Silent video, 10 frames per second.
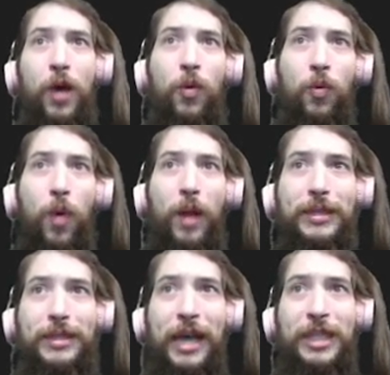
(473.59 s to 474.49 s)
were
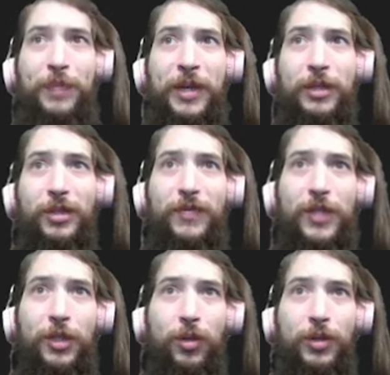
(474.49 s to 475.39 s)
wallet-sized pictures of
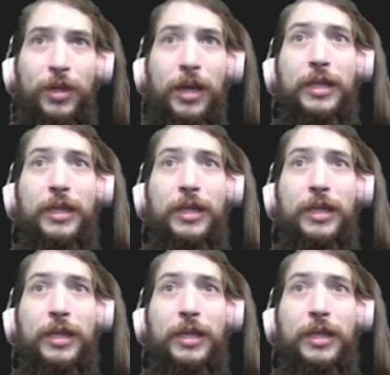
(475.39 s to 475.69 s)
children,